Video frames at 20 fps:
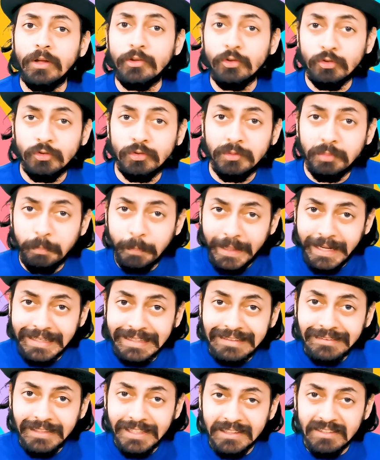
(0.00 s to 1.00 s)
you
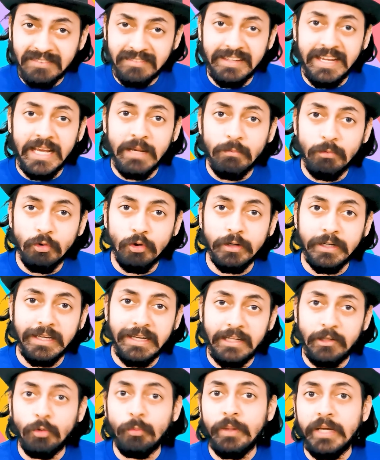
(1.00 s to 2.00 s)
spend less time working
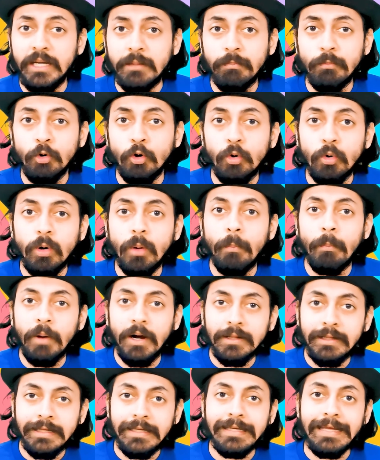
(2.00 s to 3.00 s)
and you make more
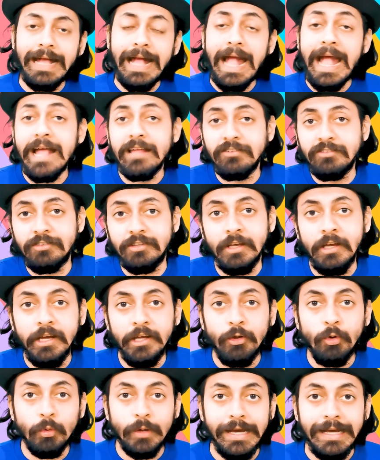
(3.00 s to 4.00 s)
money as
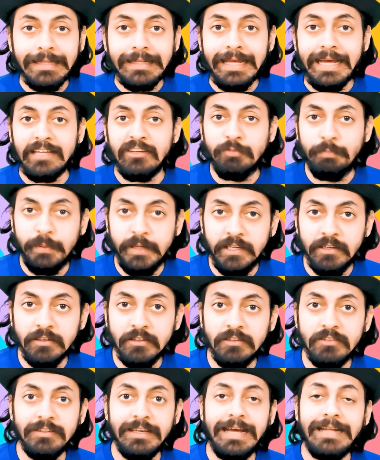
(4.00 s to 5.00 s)
you gain
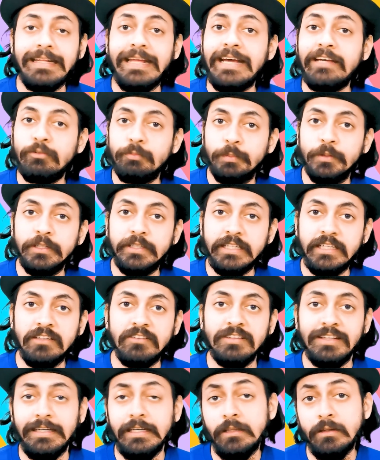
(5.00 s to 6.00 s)
experience and
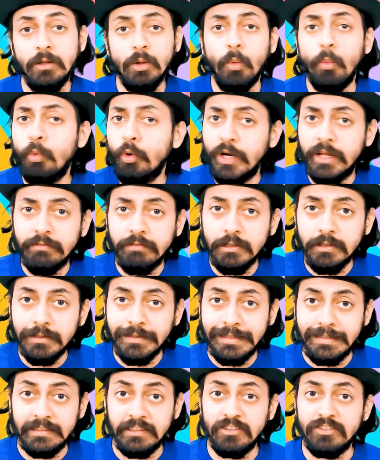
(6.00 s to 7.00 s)
expertise in whatever
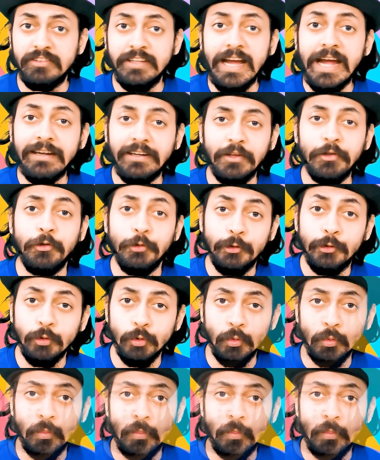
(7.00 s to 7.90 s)
it is that you do.